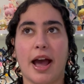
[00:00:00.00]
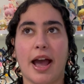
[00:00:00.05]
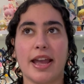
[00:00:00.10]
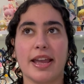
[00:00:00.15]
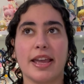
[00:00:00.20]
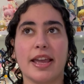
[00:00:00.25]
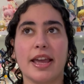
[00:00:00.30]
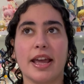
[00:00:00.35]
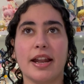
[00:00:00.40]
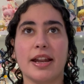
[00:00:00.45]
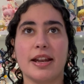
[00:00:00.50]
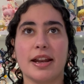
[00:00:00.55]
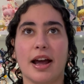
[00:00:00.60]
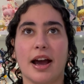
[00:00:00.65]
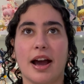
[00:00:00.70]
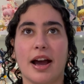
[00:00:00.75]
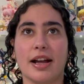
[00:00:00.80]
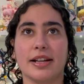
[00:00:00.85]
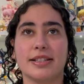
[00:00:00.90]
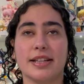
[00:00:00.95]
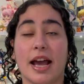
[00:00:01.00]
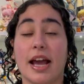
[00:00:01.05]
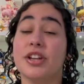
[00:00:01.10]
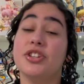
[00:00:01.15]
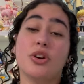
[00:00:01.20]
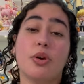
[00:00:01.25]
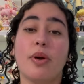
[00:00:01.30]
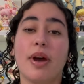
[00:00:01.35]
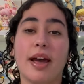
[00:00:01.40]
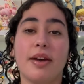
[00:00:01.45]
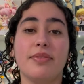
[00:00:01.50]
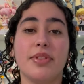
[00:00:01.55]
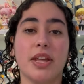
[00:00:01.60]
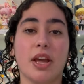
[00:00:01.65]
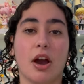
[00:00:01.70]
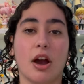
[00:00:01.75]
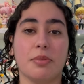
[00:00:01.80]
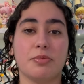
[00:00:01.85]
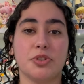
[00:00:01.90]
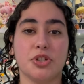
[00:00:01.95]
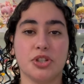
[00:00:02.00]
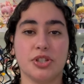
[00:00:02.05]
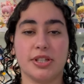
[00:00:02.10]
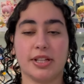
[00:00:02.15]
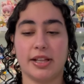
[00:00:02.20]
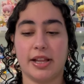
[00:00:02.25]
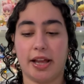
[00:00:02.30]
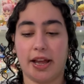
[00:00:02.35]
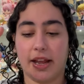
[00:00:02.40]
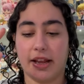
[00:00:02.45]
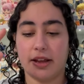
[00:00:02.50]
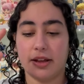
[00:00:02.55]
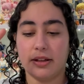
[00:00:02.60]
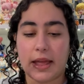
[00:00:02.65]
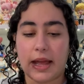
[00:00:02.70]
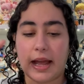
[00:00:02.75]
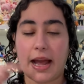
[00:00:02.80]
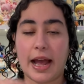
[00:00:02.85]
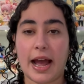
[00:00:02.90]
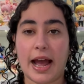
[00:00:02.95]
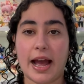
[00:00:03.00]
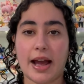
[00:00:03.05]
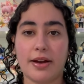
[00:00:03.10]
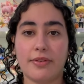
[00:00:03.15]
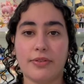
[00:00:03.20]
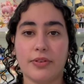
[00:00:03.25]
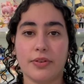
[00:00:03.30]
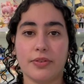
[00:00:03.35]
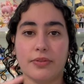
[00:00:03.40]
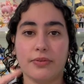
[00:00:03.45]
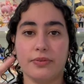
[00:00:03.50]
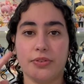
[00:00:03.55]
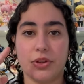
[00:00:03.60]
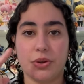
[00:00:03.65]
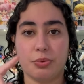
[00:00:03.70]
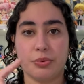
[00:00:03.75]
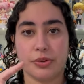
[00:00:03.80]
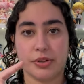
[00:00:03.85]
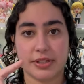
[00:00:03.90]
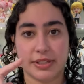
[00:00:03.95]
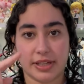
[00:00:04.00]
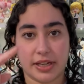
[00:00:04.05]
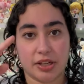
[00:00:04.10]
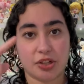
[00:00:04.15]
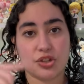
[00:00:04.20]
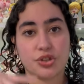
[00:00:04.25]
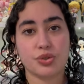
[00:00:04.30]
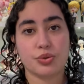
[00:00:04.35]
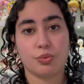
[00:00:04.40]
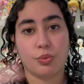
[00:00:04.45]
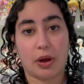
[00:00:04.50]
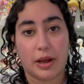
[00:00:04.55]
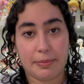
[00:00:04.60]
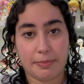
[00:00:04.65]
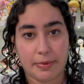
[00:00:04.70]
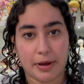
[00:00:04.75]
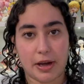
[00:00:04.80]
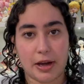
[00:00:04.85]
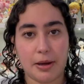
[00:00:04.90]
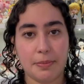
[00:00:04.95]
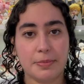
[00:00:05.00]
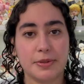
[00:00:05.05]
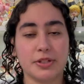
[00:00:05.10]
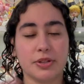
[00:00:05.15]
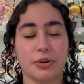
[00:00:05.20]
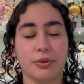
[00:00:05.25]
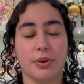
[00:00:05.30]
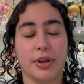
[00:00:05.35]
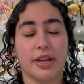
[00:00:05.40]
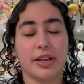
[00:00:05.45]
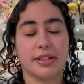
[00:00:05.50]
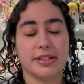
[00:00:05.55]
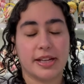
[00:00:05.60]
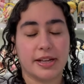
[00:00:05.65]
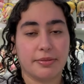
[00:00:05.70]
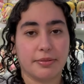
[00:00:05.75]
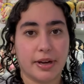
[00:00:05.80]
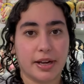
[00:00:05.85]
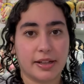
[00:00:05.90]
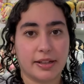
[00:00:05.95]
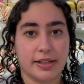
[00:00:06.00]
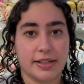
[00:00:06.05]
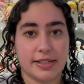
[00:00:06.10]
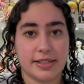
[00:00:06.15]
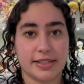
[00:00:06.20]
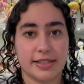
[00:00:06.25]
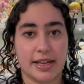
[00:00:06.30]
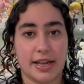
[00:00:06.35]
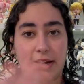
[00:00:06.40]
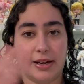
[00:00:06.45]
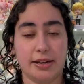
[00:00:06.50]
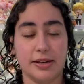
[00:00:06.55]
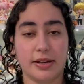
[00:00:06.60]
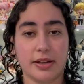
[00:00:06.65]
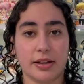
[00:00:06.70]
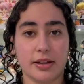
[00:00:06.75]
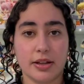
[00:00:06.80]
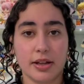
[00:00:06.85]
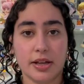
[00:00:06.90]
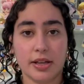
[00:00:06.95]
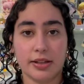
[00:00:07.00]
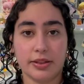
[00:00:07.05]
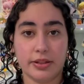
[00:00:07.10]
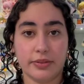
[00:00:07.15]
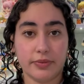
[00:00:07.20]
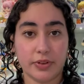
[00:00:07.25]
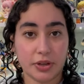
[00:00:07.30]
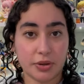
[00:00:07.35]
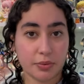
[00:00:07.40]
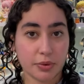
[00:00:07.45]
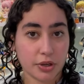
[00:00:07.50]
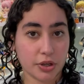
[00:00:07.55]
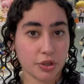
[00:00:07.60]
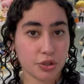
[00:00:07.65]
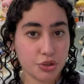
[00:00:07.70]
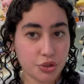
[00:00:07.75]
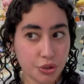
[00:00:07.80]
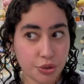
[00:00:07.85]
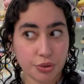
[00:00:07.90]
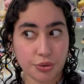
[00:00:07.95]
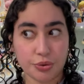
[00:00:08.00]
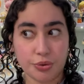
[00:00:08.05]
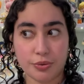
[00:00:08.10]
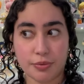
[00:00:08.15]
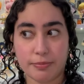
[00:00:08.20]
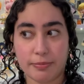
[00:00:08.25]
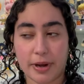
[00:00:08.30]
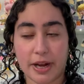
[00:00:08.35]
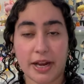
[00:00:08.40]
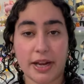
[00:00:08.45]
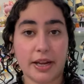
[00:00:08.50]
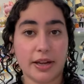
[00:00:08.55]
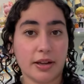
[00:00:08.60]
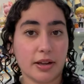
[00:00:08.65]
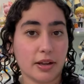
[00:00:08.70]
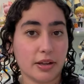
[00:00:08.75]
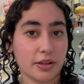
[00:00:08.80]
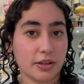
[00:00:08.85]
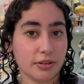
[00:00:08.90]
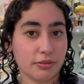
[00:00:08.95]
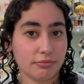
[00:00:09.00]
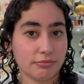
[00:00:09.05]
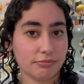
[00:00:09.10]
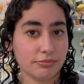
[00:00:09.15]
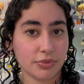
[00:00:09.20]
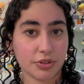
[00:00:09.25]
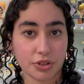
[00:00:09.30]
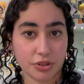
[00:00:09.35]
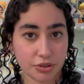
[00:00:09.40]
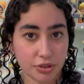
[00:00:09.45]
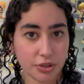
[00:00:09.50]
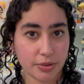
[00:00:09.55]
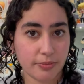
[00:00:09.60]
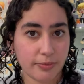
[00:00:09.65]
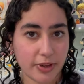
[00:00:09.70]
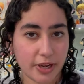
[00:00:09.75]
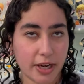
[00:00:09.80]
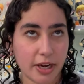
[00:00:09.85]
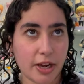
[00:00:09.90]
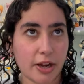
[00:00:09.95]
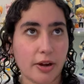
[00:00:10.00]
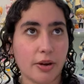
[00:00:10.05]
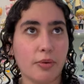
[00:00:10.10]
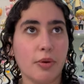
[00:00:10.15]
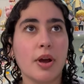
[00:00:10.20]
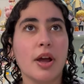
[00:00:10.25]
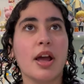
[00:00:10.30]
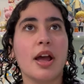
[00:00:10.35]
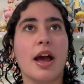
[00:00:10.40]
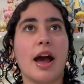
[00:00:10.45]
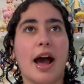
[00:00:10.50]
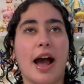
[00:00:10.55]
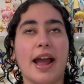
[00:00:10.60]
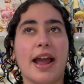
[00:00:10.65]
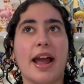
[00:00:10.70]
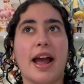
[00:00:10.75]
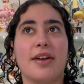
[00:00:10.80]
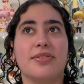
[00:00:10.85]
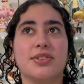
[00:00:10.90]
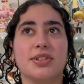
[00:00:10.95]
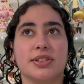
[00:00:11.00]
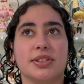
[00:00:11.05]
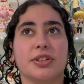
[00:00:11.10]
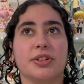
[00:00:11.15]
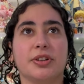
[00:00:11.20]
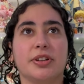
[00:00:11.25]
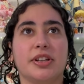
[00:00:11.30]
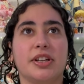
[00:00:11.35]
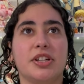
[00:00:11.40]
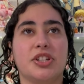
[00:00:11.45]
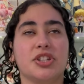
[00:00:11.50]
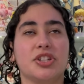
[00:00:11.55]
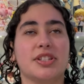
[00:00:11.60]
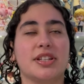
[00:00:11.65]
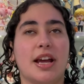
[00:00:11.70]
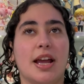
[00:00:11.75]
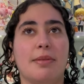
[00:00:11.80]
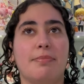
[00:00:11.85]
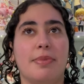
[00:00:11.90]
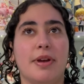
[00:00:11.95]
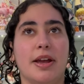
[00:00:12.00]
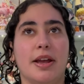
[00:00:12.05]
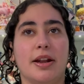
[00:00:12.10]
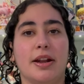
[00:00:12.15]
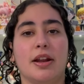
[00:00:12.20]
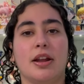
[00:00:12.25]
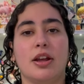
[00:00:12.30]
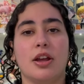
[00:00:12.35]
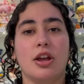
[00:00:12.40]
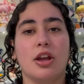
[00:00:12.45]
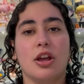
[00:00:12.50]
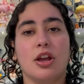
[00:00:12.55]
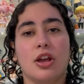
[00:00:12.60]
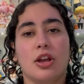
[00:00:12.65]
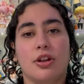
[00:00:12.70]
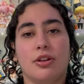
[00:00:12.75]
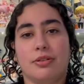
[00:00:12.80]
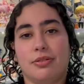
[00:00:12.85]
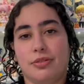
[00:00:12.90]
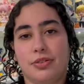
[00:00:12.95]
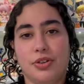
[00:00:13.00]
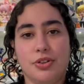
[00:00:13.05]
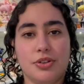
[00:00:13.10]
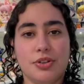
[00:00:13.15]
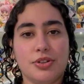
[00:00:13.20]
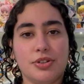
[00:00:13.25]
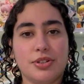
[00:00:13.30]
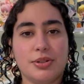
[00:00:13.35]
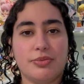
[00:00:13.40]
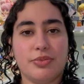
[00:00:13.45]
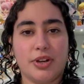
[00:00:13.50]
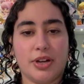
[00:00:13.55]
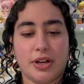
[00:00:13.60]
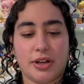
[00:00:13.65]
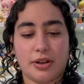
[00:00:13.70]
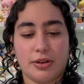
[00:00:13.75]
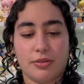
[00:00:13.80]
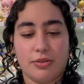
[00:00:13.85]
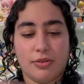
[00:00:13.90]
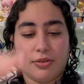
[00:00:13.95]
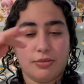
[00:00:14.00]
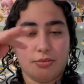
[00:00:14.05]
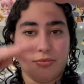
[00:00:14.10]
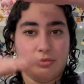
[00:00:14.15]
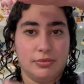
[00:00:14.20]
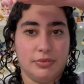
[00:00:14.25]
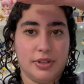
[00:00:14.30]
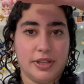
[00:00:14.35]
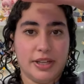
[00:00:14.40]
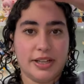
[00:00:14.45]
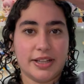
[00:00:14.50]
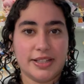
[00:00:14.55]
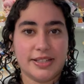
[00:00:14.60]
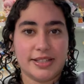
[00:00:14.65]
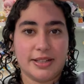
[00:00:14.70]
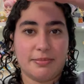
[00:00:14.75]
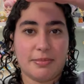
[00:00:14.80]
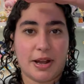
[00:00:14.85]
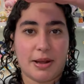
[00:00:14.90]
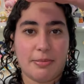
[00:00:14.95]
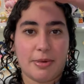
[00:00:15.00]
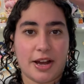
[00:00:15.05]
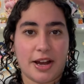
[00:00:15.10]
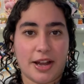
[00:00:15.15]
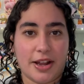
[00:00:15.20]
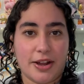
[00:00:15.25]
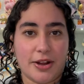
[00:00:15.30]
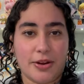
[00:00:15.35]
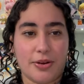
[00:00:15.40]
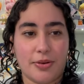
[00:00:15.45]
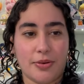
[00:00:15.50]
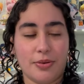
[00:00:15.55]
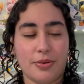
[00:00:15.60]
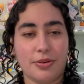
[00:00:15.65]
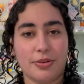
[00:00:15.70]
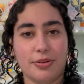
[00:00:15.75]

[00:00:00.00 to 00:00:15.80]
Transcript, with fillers: I cannot, I don't have the option to like have viewers like swipe up so it could directly send the viewer to my YouTube video. I have to literally just type in new YouTube video, link is in my bio,